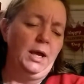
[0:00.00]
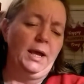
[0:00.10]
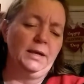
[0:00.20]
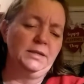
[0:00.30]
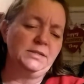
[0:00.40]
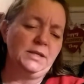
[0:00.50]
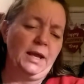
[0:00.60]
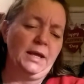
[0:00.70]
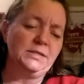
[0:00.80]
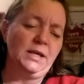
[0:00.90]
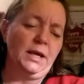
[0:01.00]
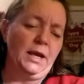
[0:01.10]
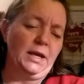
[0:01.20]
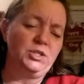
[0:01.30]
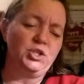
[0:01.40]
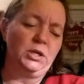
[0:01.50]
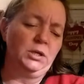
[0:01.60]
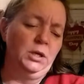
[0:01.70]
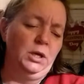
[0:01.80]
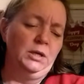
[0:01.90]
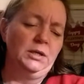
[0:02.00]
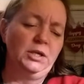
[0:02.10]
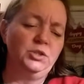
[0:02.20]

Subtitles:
And it's anti-aging. Now,